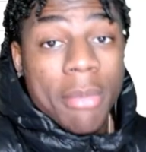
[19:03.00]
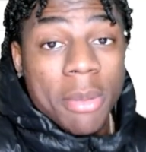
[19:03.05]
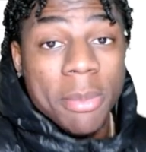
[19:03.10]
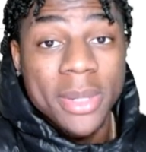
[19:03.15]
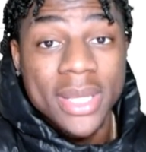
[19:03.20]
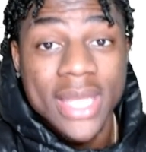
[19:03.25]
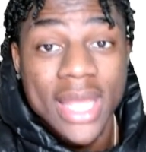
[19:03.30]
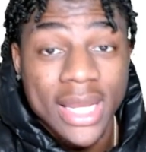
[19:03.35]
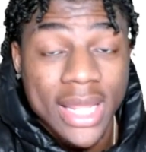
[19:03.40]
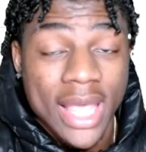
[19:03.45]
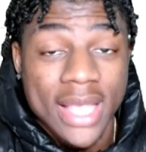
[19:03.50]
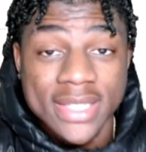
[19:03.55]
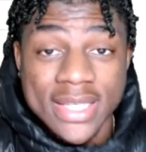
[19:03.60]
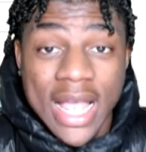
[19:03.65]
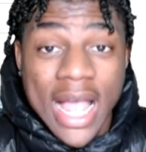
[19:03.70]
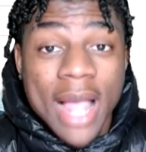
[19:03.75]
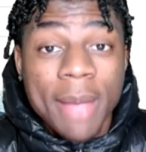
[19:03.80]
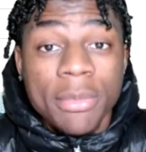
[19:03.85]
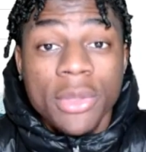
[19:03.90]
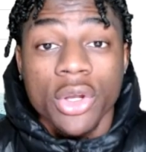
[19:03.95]
gonna be dead ass.
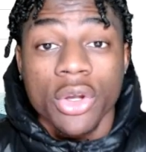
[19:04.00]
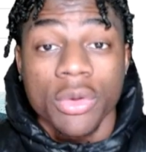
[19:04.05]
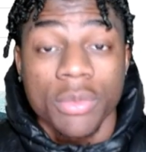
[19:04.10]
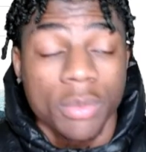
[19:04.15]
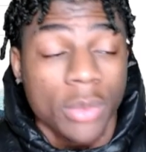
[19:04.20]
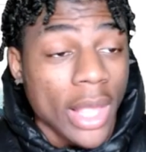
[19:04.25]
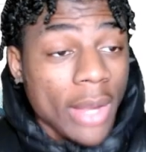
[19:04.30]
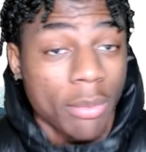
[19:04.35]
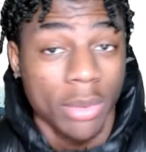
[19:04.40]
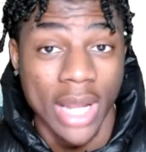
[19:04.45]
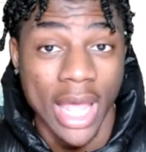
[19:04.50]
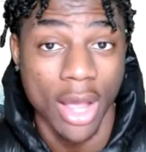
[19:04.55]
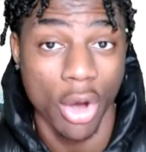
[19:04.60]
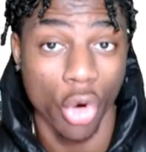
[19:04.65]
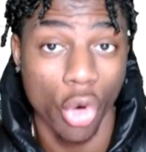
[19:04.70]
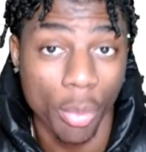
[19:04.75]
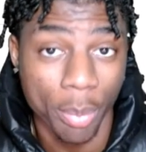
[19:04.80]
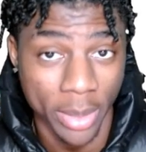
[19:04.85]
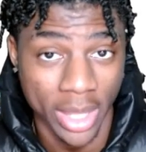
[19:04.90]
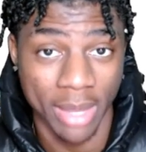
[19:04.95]
I'm the like when I
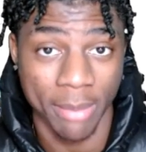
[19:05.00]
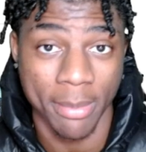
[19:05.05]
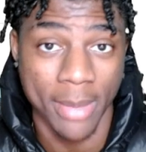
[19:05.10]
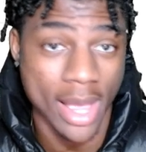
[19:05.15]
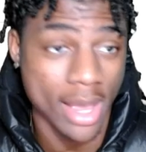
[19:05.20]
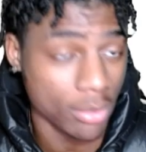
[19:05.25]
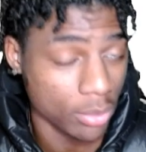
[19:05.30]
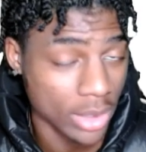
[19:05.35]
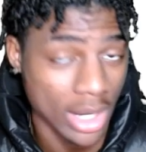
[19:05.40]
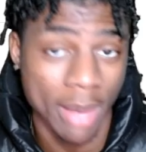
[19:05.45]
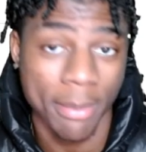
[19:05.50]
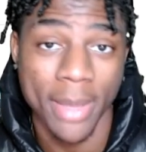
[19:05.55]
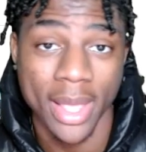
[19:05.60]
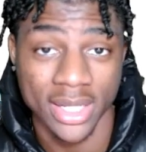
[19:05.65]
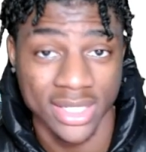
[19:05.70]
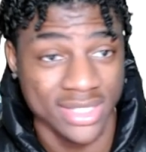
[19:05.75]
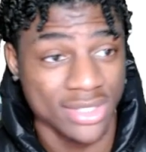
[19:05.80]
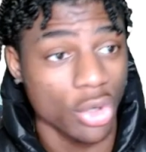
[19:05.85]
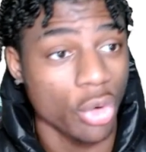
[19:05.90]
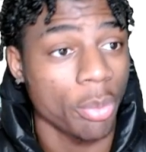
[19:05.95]
hoop in my when I'm
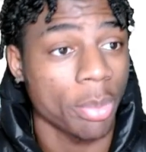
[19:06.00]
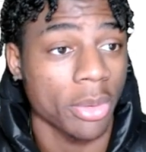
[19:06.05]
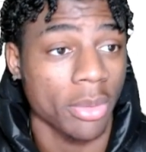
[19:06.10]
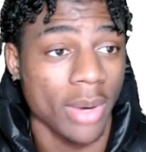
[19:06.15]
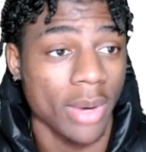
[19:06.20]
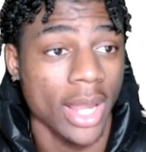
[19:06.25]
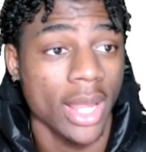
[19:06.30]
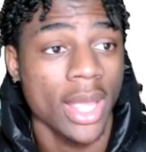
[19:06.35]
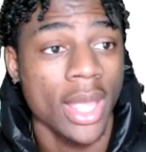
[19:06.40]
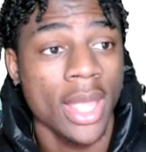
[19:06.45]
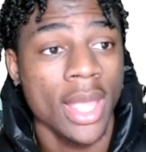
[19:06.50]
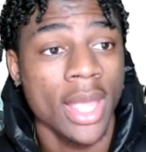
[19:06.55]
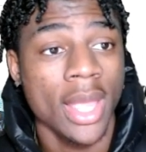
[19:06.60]
just hooping right.